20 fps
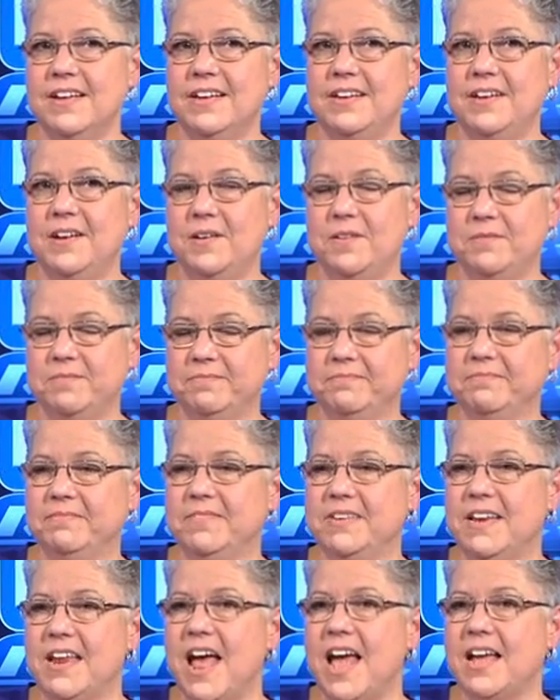you know,
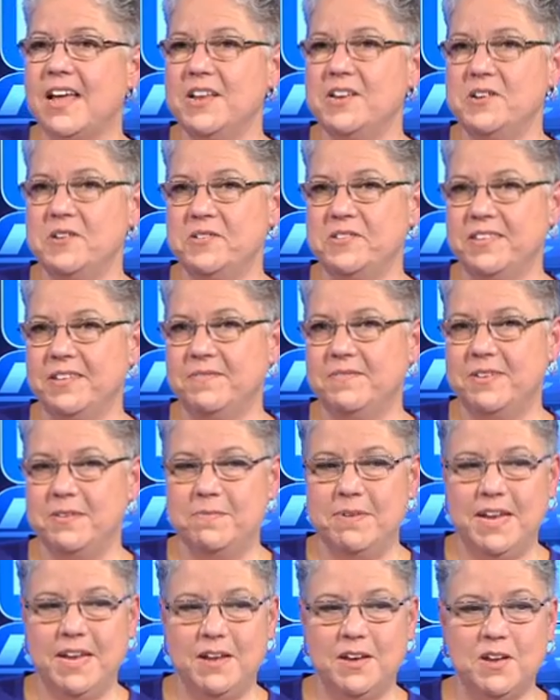not conducive
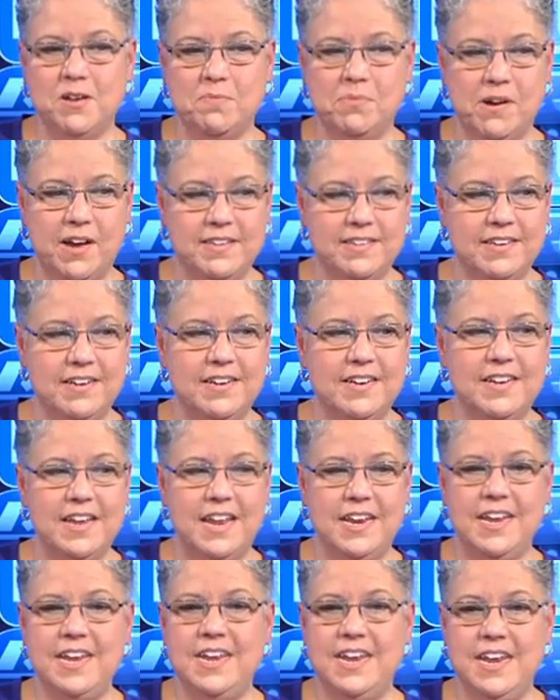to being a good president,
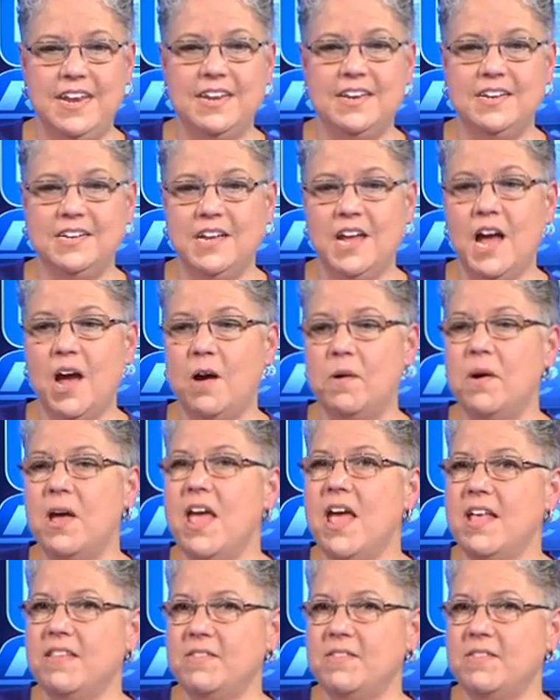and he needed to go.